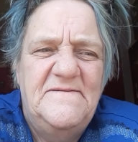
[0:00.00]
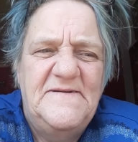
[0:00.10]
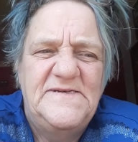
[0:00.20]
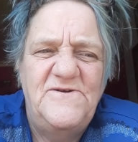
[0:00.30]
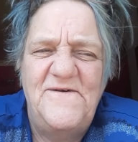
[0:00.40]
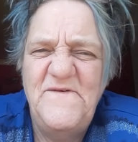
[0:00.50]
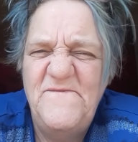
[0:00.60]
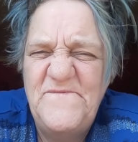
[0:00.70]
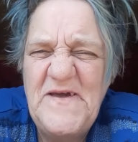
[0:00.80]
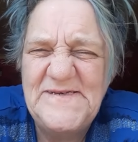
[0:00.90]
He's not having
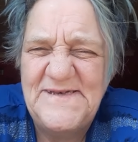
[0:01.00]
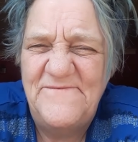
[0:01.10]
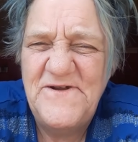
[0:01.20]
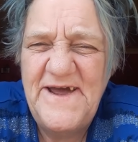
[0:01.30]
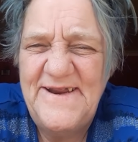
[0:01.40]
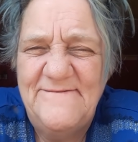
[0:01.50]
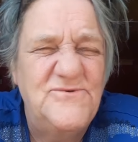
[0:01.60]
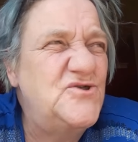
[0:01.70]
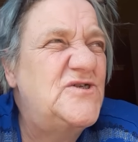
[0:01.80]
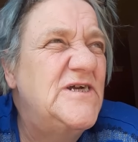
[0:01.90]
fits every day and I'm
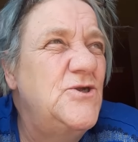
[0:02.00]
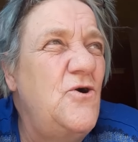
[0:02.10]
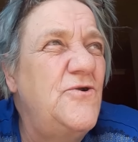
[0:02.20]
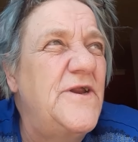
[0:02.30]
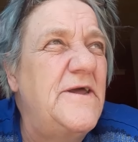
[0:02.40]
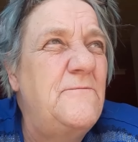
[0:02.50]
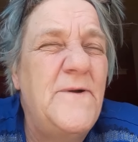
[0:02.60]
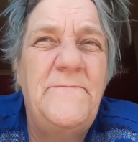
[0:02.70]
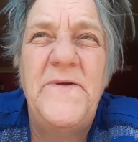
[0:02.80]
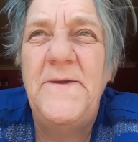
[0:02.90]
just ignoring it.
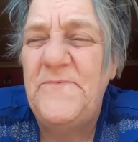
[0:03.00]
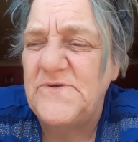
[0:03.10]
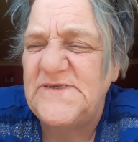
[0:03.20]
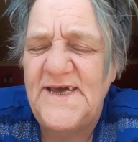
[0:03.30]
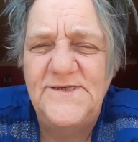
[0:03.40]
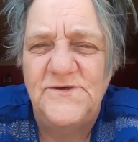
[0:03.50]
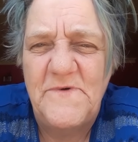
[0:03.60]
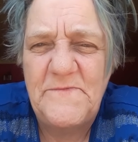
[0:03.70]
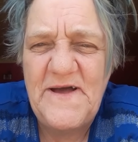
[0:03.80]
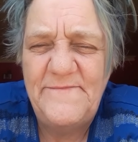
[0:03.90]
When people say
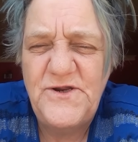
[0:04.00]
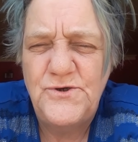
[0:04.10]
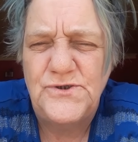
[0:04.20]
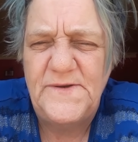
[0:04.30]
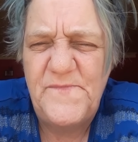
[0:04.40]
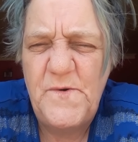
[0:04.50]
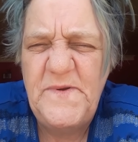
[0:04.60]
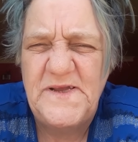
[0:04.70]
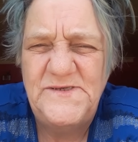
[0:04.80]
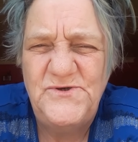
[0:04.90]
something about my dogs, it
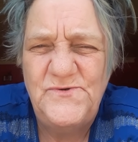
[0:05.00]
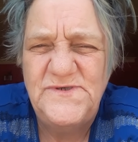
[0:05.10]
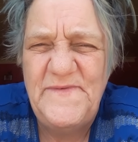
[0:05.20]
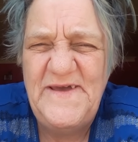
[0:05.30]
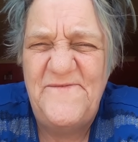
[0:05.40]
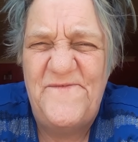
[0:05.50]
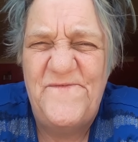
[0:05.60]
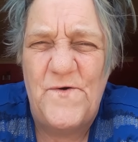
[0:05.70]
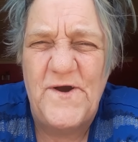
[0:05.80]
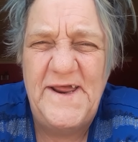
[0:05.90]
properly insults me, you
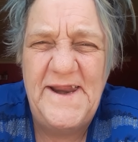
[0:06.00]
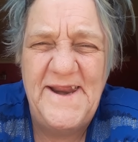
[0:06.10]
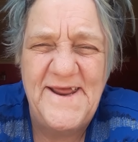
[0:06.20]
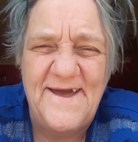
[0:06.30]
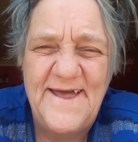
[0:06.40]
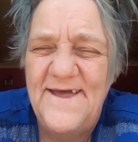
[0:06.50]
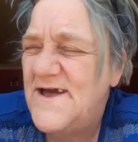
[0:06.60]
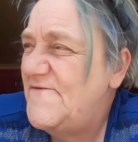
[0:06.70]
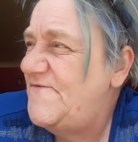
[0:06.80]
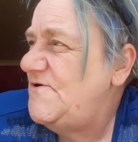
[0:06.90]
fucking idiot.
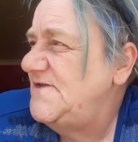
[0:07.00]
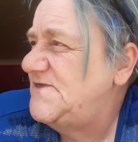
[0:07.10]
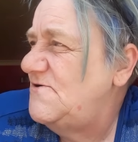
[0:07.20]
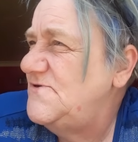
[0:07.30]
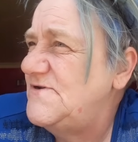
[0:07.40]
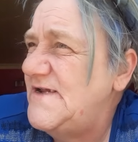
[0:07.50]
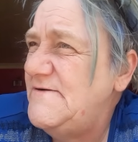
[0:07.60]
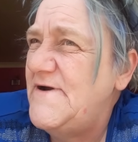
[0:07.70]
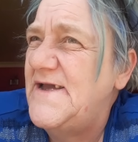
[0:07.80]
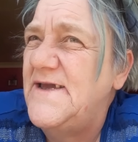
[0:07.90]
I fucking told her
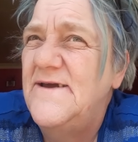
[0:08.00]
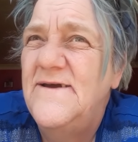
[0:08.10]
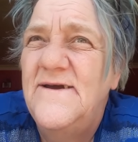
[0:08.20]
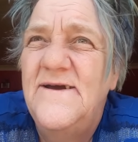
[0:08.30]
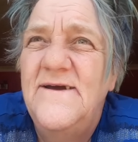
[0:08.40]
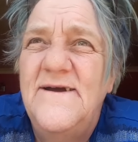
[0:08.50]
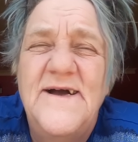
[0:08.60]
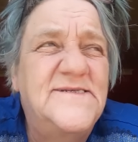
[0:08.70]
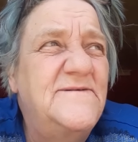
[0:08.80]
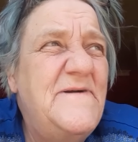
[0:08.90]
anyway.
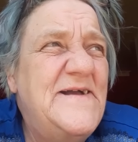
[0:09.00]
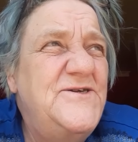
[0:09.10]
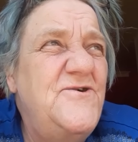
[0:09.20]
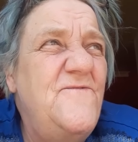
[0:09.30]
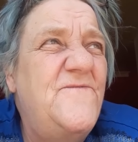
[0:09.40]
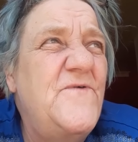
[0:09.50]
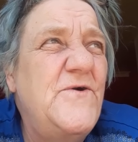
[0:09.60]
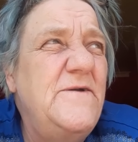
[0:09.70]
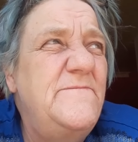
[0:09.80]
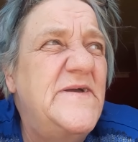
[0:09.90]
I said, mind your own
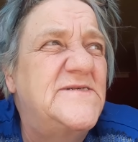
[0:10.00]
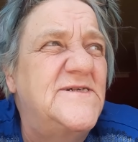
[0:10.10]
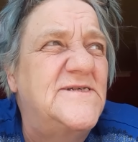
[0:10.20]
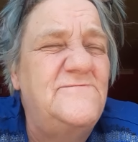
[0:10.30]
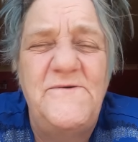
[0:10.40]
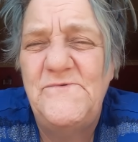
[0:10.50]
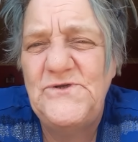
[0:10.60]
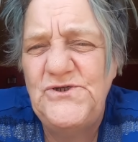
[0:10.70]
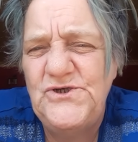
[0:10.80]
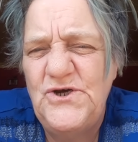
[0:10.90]
fucking business. I went, what
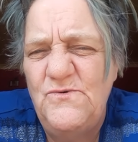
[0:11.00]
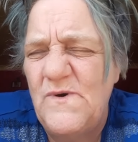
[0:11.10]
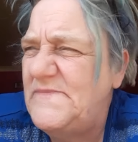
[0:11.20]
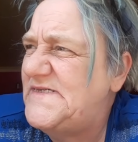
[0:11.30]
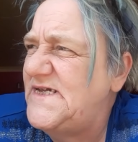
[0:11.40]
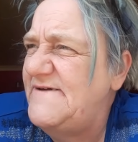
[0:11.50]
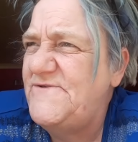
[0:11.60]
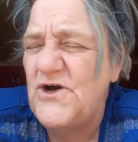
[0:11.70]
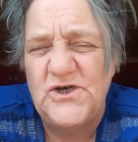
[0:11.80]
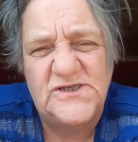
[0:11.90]
did you do? Want me to leave
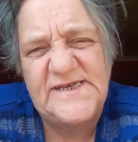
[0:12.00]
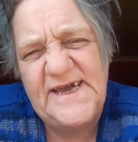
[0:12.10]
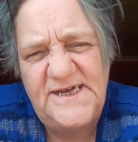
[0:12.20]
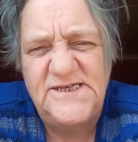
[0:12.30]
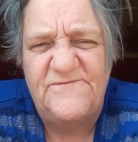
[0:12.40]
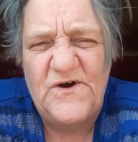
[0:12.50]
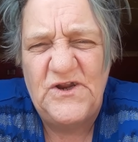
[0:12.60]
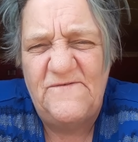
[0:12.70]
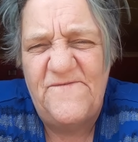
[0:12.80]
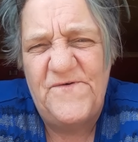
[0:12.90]
dog up? Sit here to fall
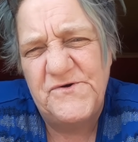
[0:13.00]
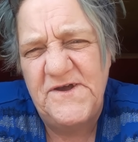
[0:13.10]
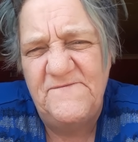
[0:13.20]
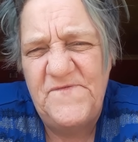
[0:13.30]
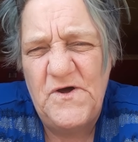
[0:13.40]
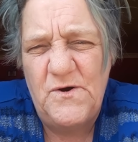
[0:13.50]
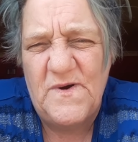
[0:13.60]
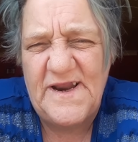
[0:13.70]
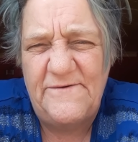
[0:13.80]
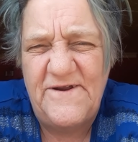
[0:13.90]
up fucking floor
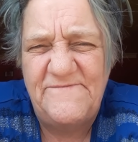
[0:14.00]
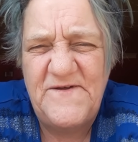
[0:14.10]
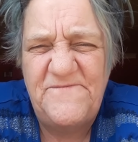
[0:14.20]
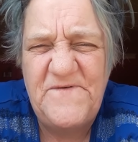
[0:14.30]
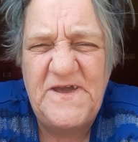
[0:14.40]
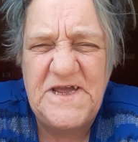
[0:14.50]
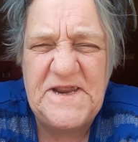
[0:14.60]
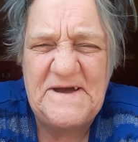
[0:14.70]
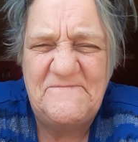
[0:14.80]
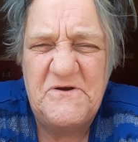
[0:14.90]
while he was having a fit, you
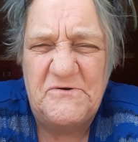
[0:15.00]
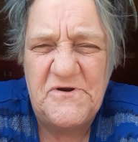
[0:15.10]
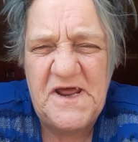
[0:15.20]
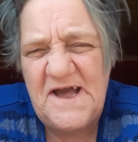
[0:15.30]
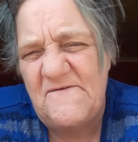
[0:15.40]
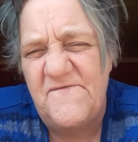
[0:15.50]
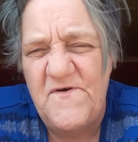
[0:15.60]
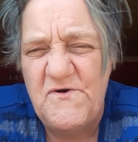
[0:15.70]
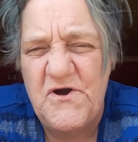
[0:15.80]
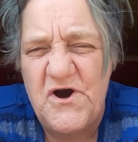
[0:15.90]
dap cunt now.
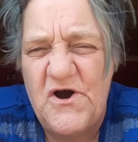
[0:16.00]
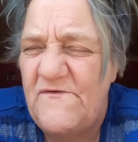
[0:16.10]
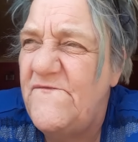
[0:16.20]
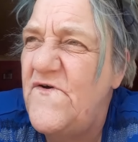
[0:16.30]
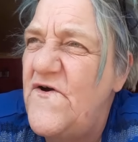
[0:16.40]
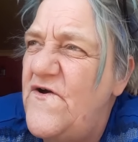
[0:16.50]
Fuck off.